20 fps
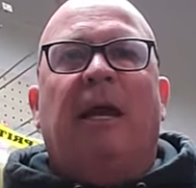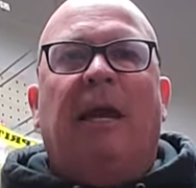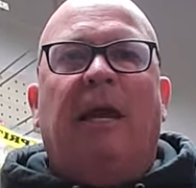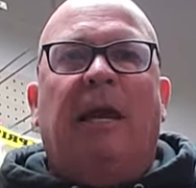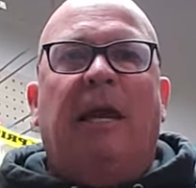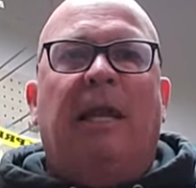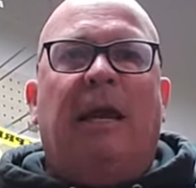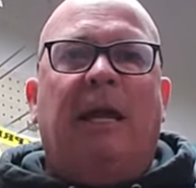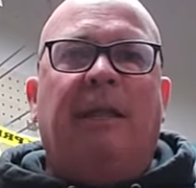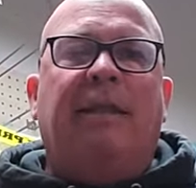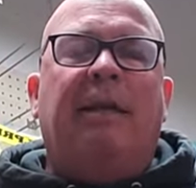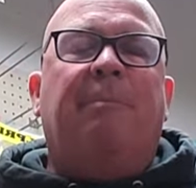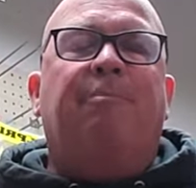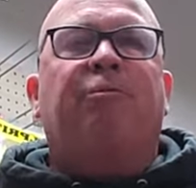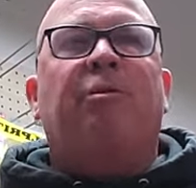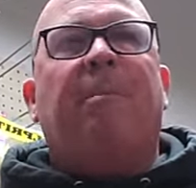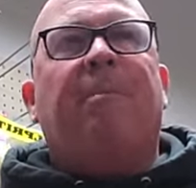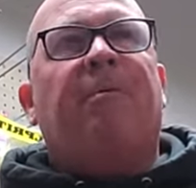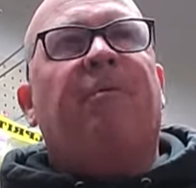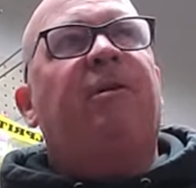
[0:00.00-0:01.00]
And I think
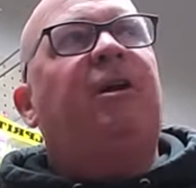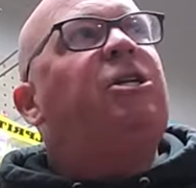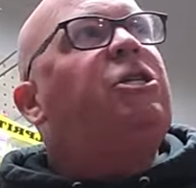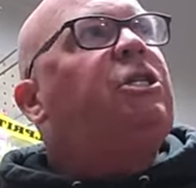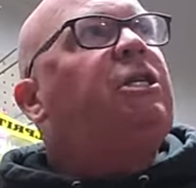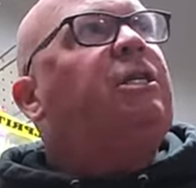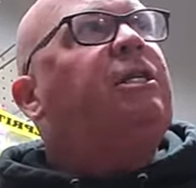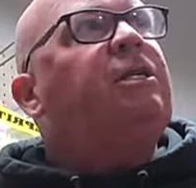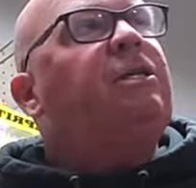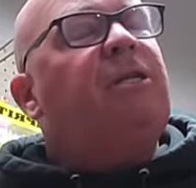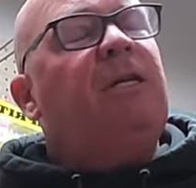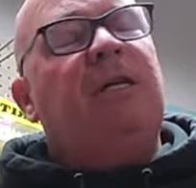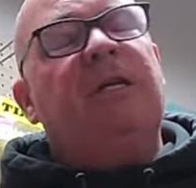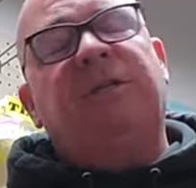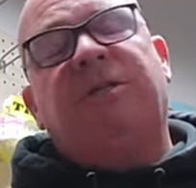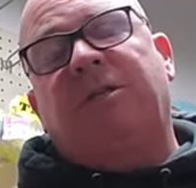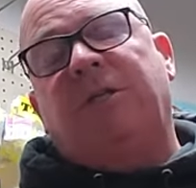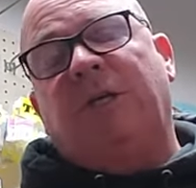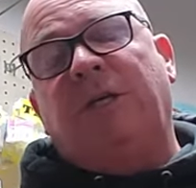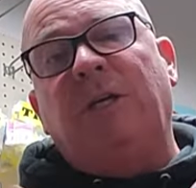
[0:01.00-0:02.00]
preparation
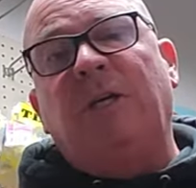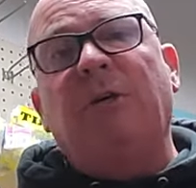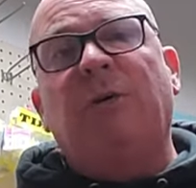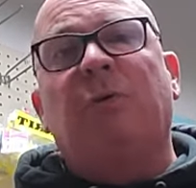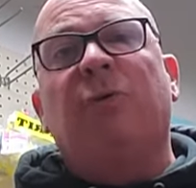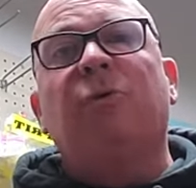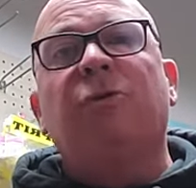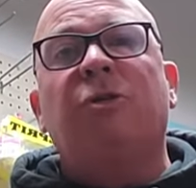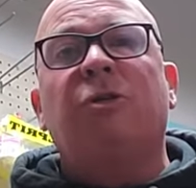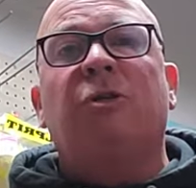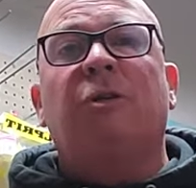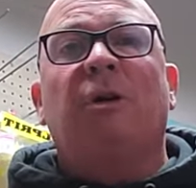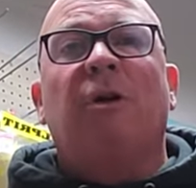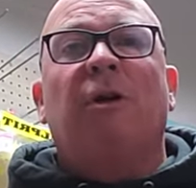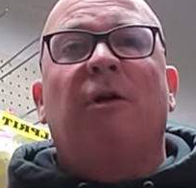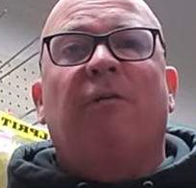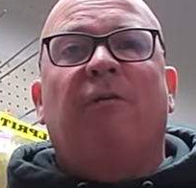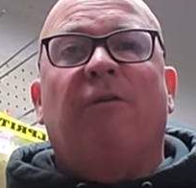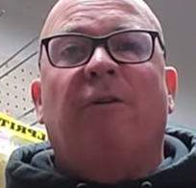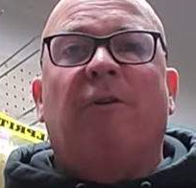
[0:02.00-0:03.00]
is huge
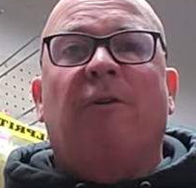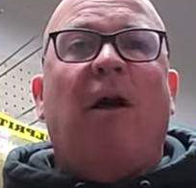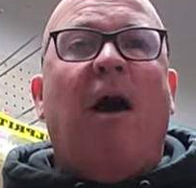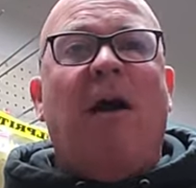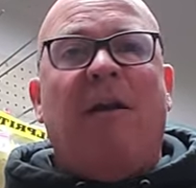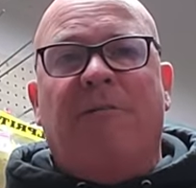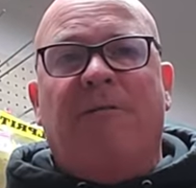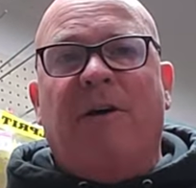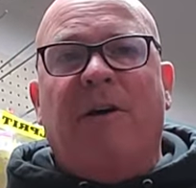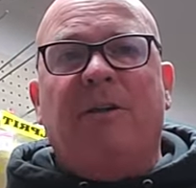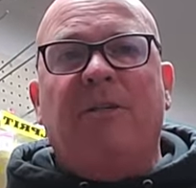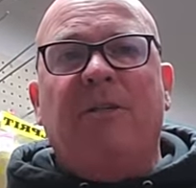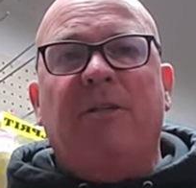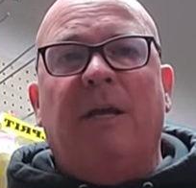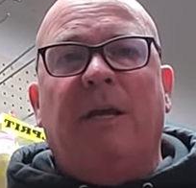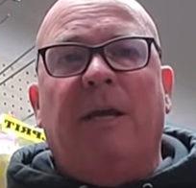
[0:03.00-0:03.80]
for a lot of us.